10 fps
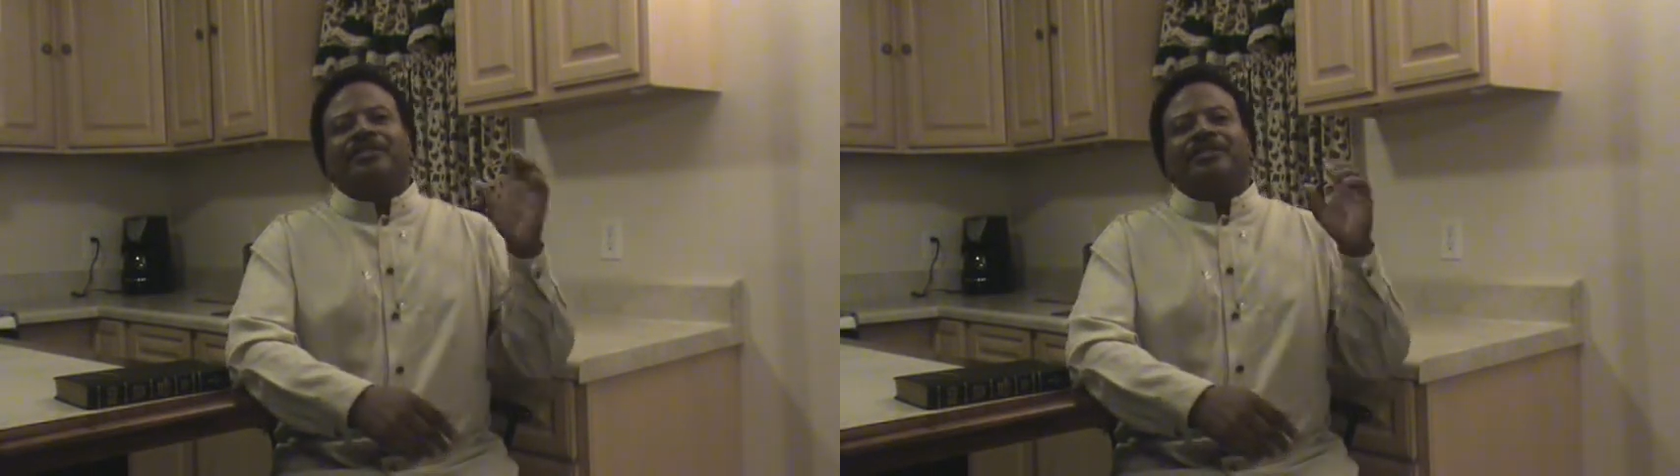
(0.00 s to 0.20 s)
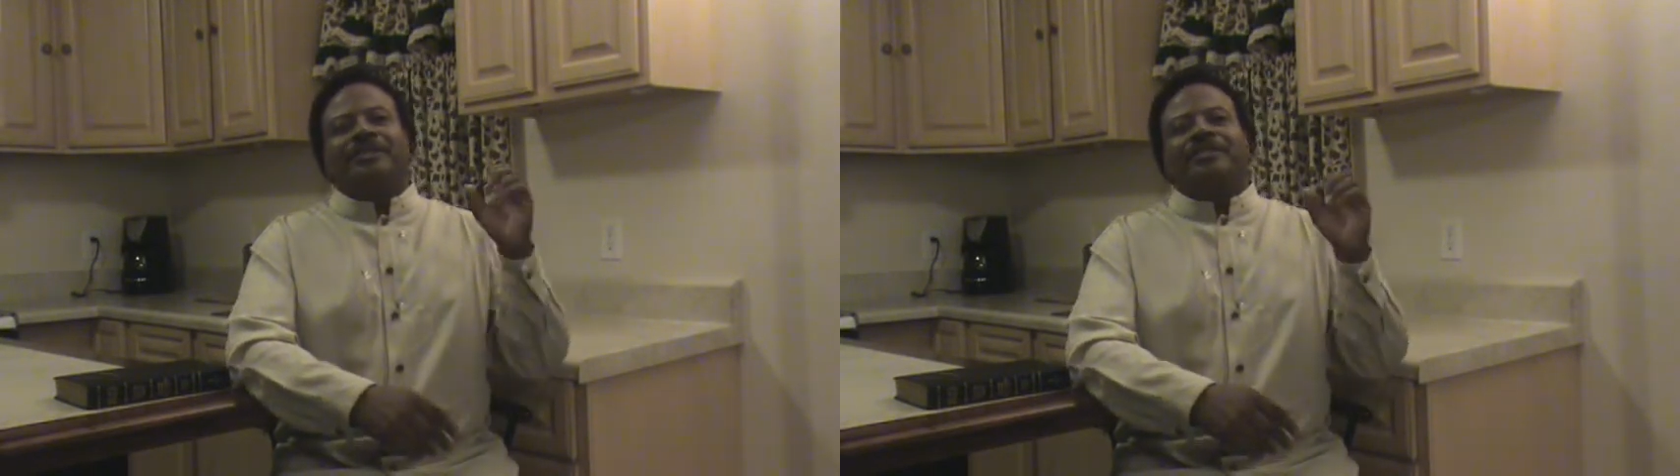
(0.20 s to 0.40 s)

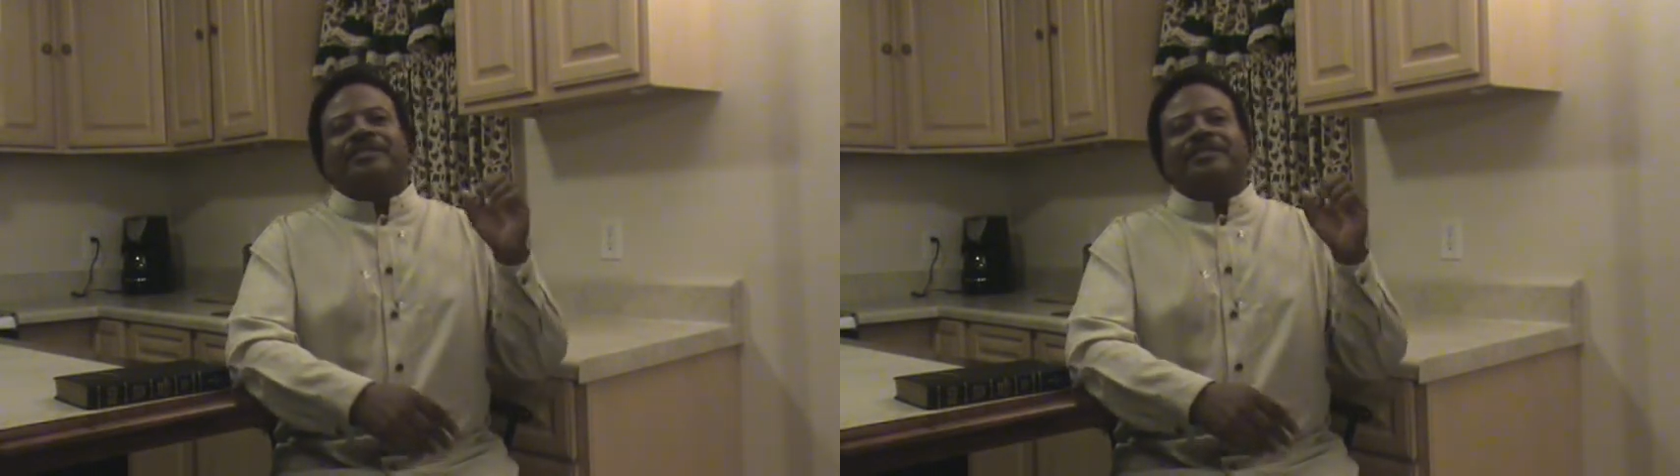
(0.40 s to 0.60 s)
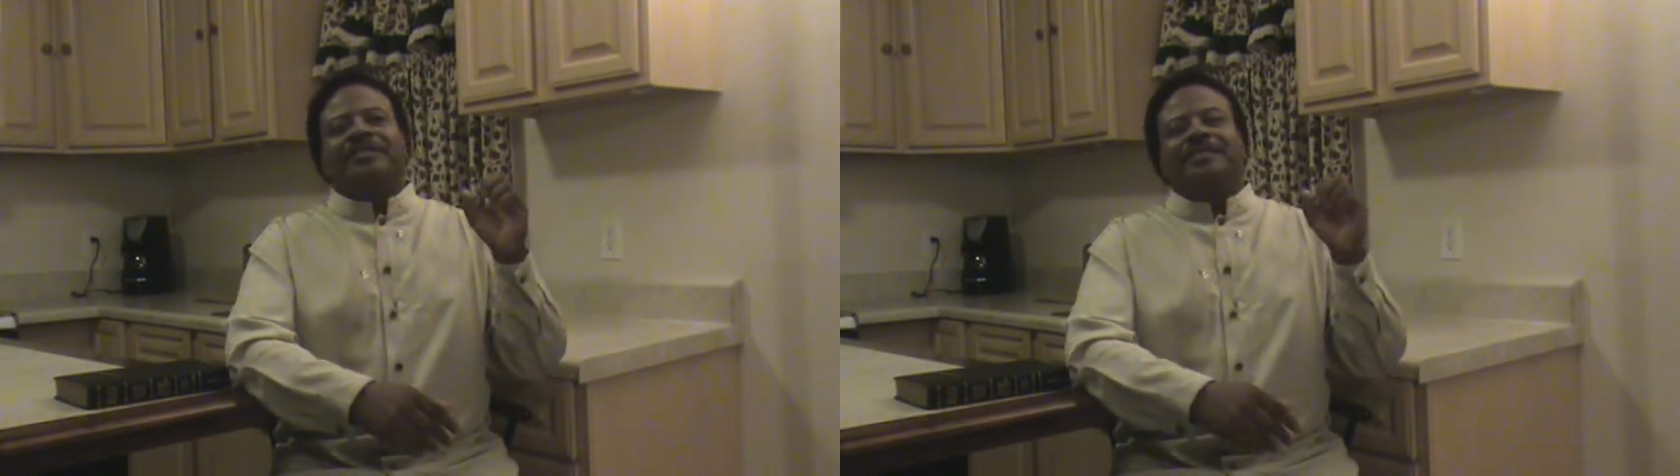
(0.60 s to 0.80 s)

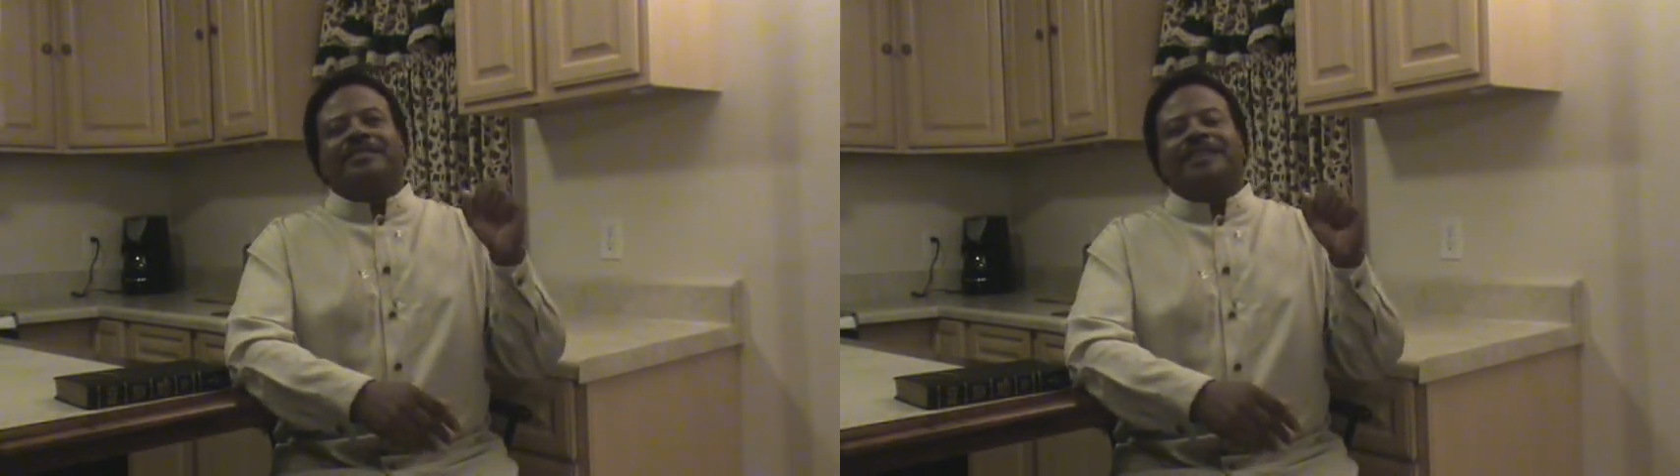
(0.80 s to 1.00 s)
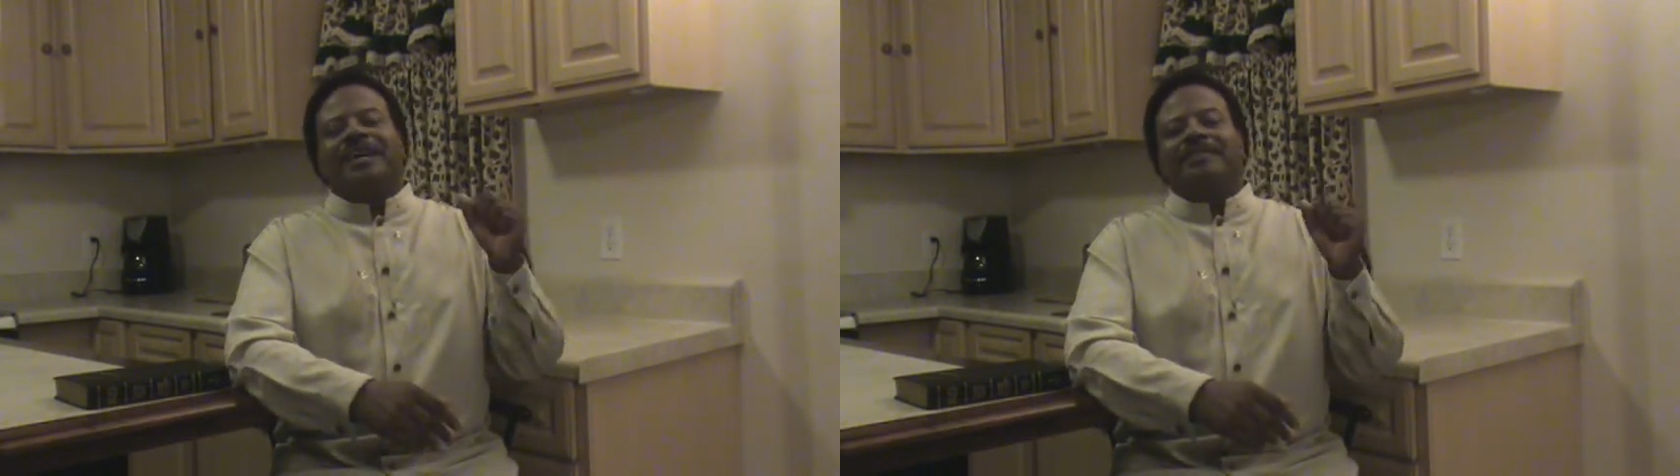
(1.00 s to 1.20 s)
It's, it's
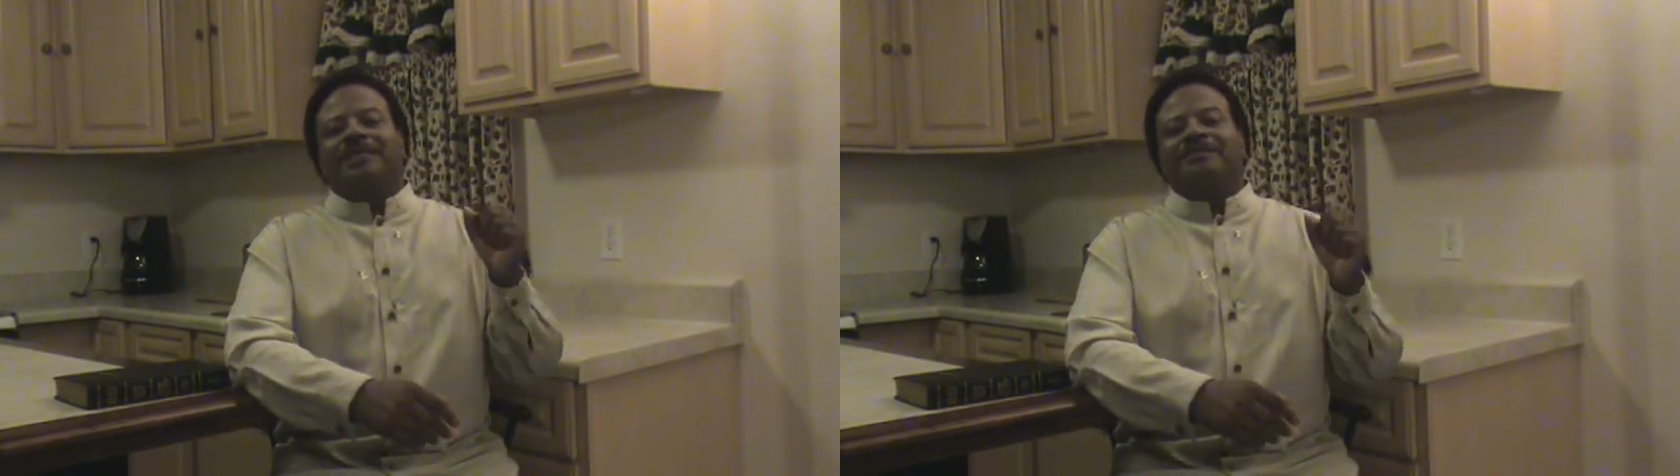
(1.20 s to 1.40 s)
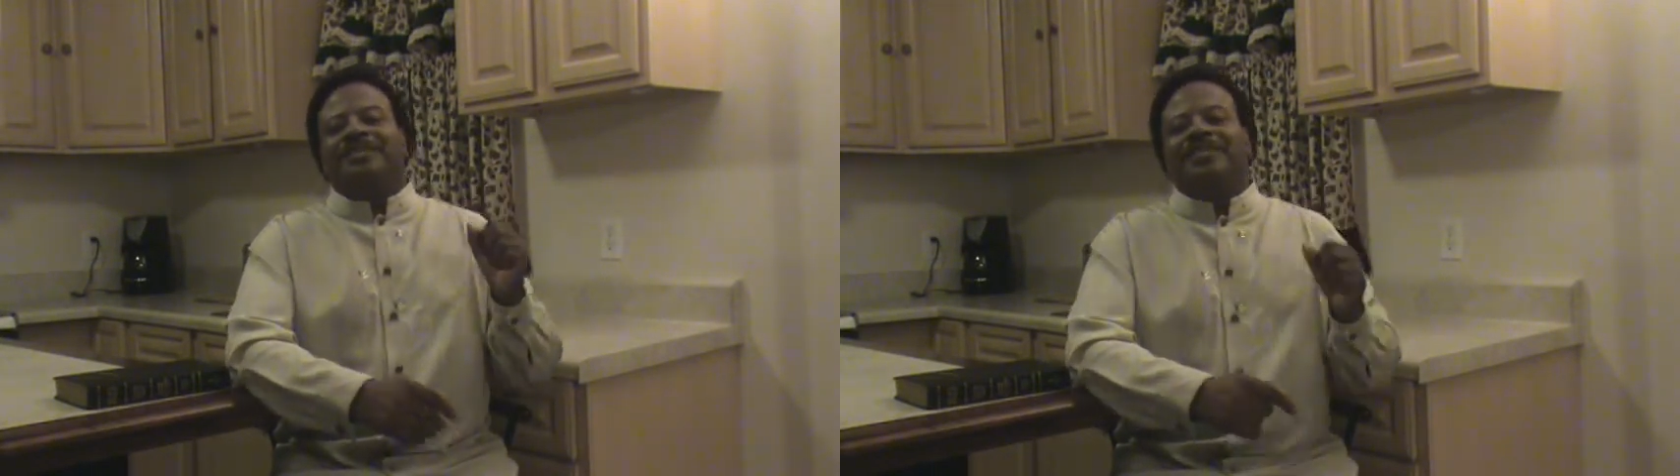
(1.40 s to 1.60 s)
not something